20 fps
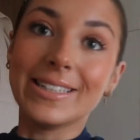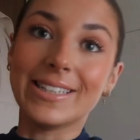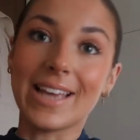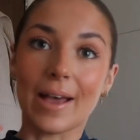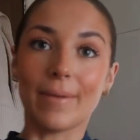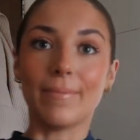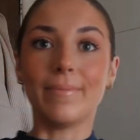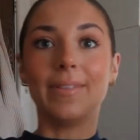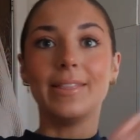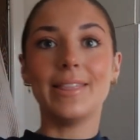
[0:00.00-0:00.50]

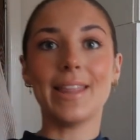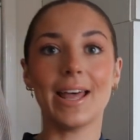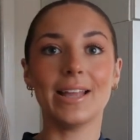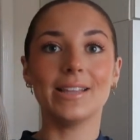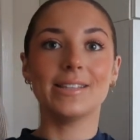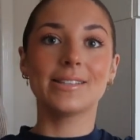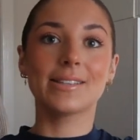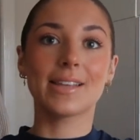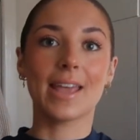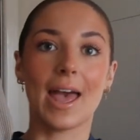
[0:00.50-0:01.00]
yeah,
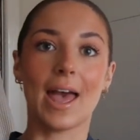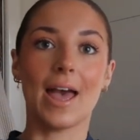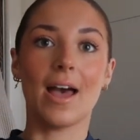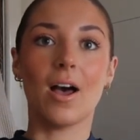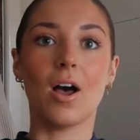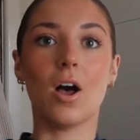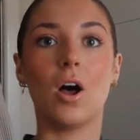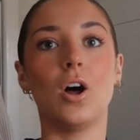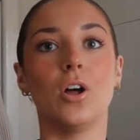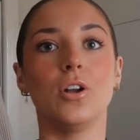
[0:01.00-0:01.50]
let's get
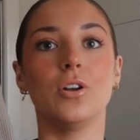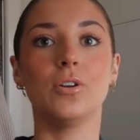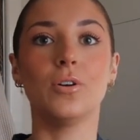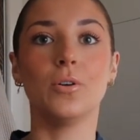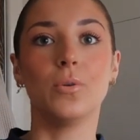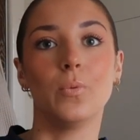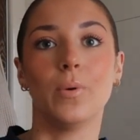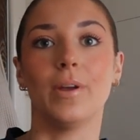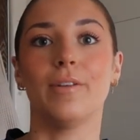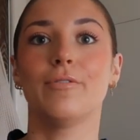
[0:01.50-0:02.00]
on
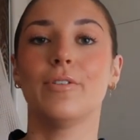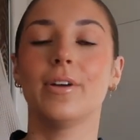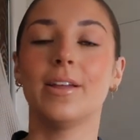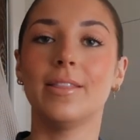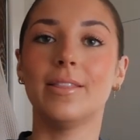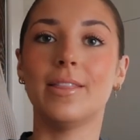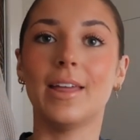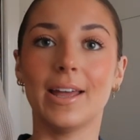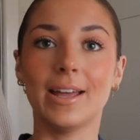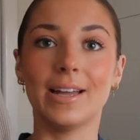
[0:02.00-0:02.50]
with
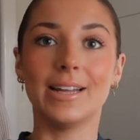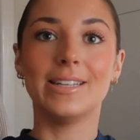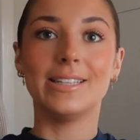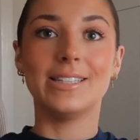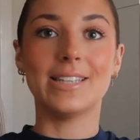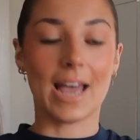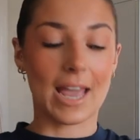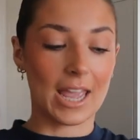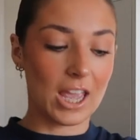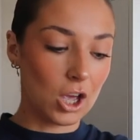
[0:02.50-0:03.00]
the
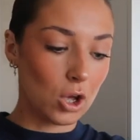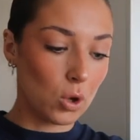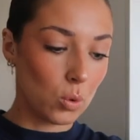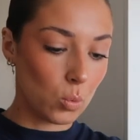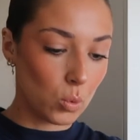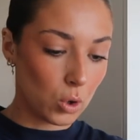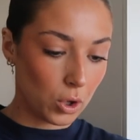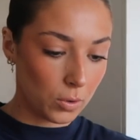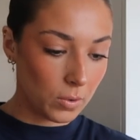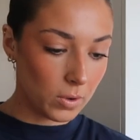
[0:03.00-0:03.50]
day.
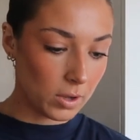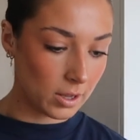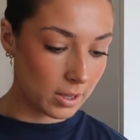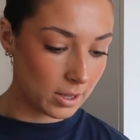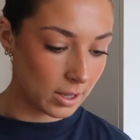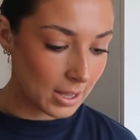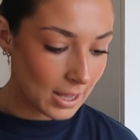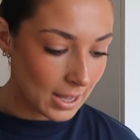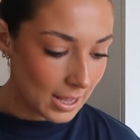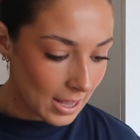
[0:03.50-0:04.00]
Woo.
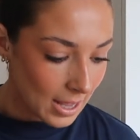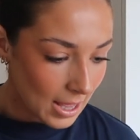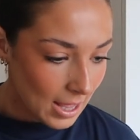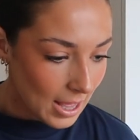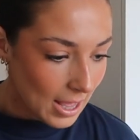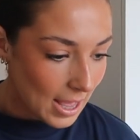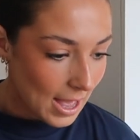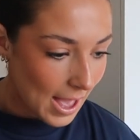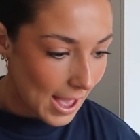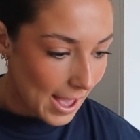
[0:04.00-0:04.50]

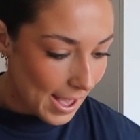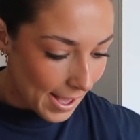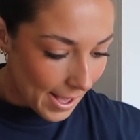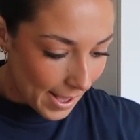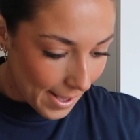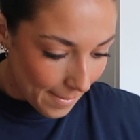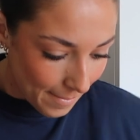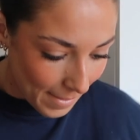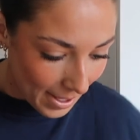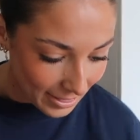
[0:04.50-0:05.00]

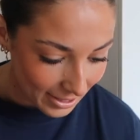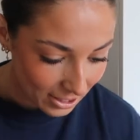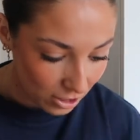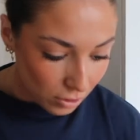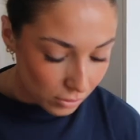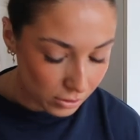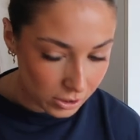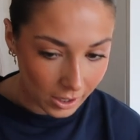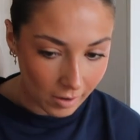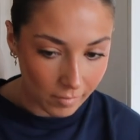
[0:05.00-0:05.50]
And then I
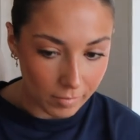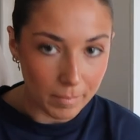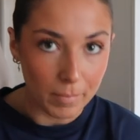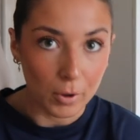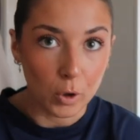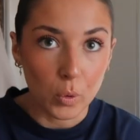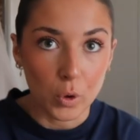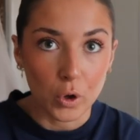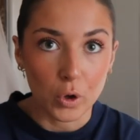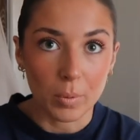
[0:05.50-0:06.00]
also have a
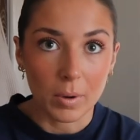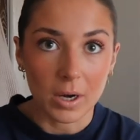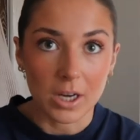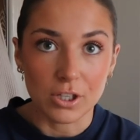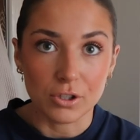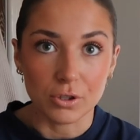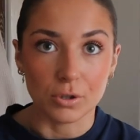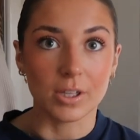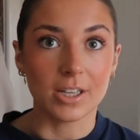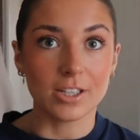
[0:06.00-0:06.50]
Boohoo
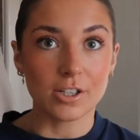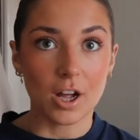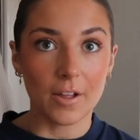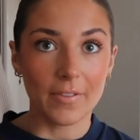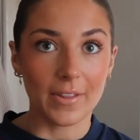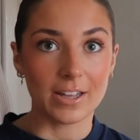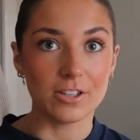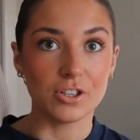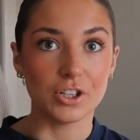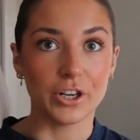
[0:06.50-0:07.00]
parcel that's
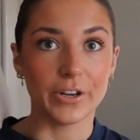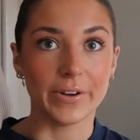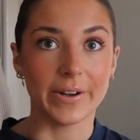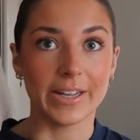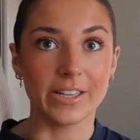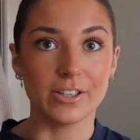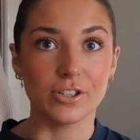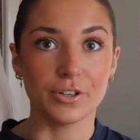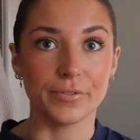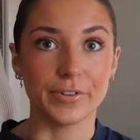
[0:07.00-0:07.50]
on that to-do
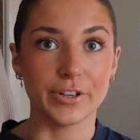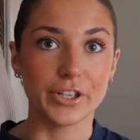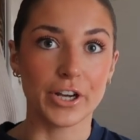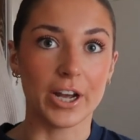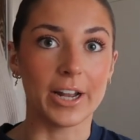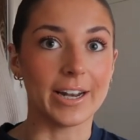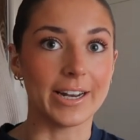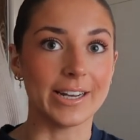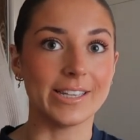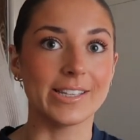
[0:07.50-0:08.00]
list to
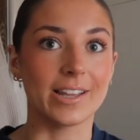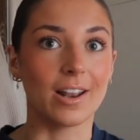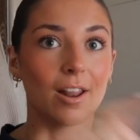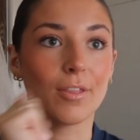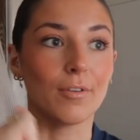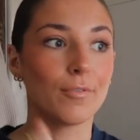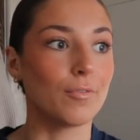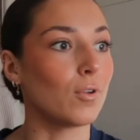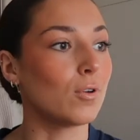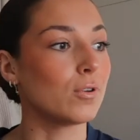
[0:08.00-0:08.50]
return, and it's still
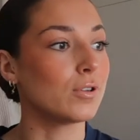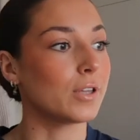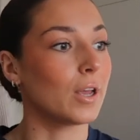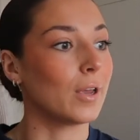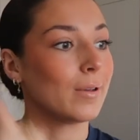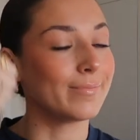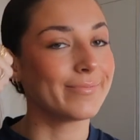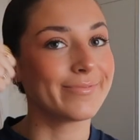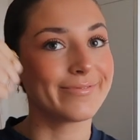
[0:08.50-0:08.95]
on the floor, so